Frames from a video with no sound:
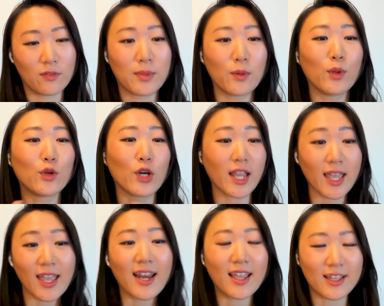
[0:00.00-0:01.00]
But when you're
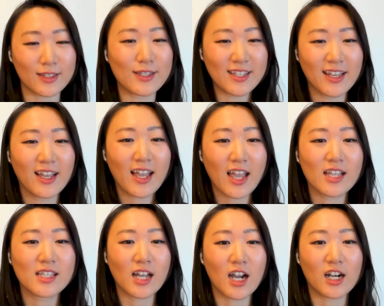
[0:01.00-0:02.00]
in it,
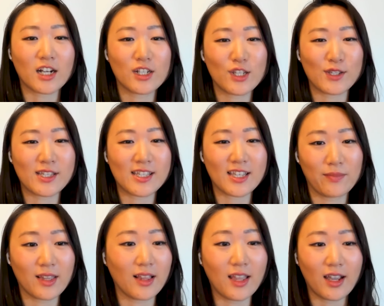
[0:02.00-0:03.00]
it's hard to see
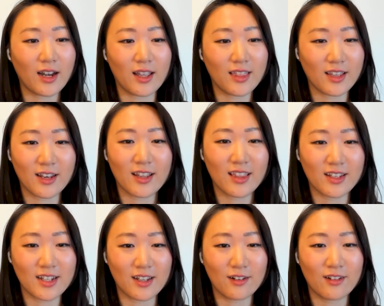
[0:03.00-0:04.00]
the light at the end of the
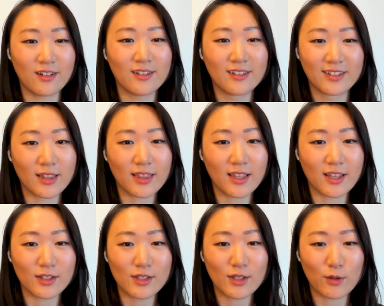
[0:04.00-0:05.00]
tunnel.
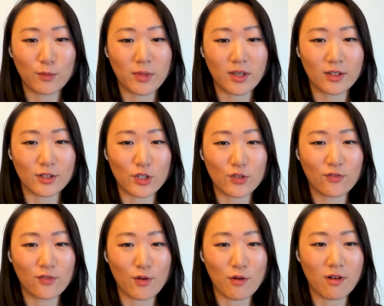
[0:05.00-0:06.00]
Thanks so much
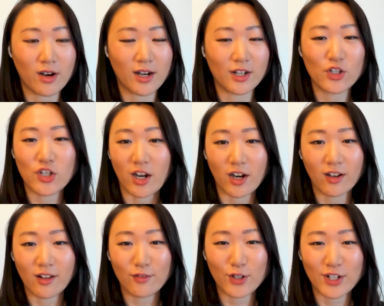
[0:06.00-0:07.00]
for sharing
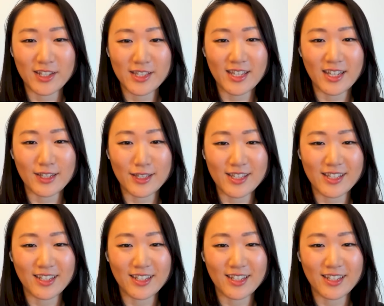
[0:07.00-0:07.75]
all of your insights.